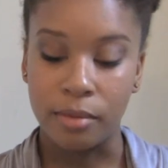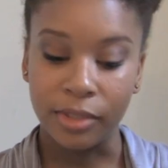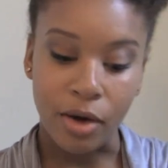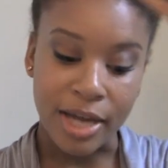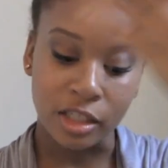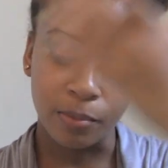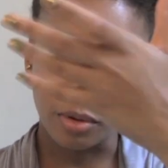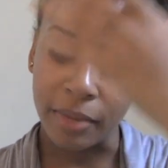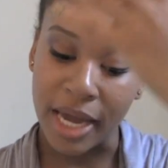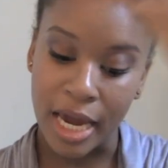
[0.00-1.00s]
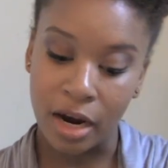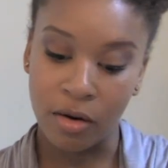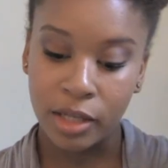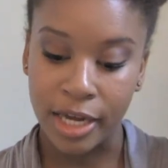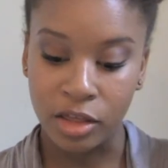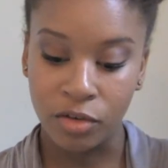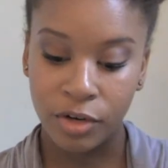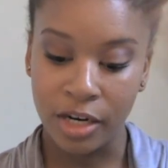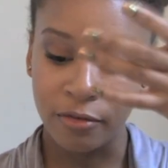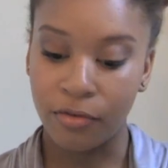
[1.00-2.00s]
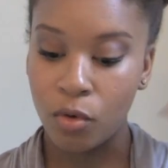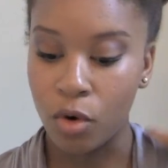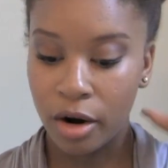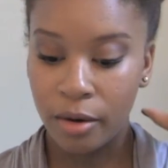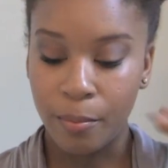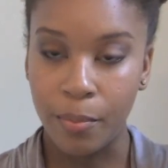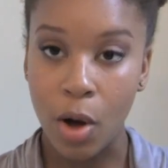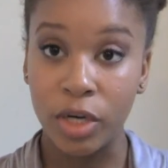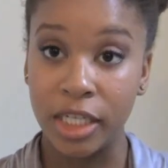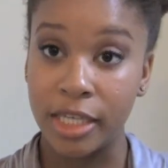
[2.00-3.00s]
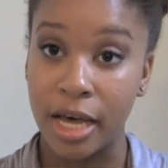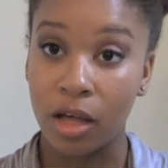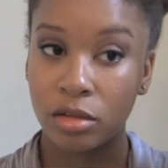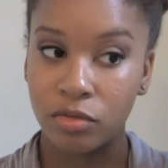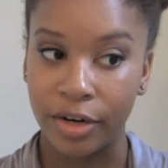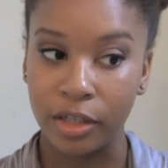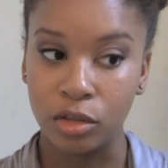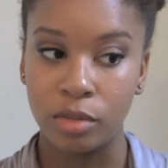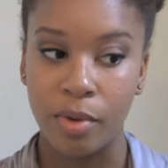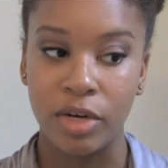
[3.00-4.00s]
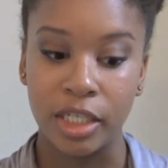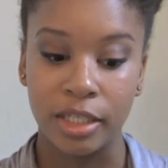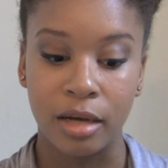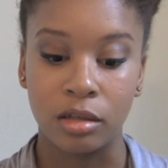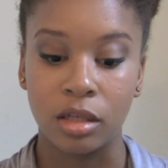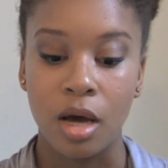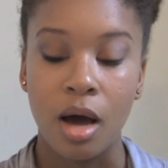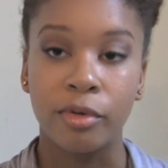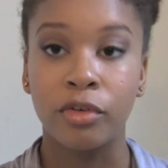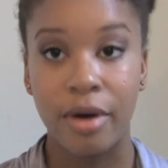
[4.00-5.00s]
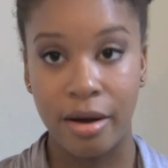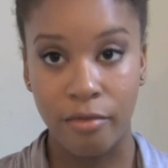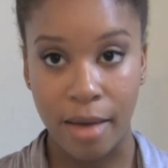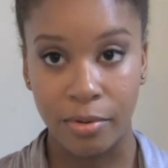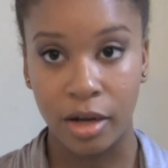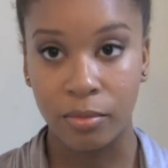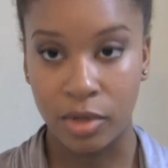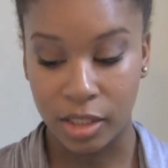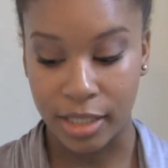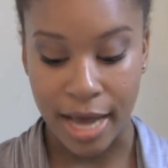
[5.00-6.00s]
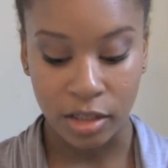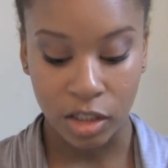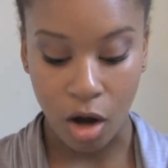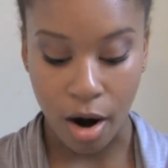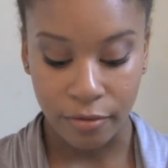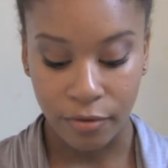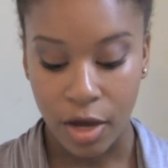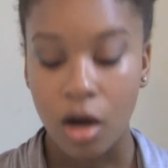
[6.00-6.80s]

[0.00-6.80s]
So I just put my hair in like 3 to 4 ponytails, very loose ponytails, before I wrap it up with a satin scarf.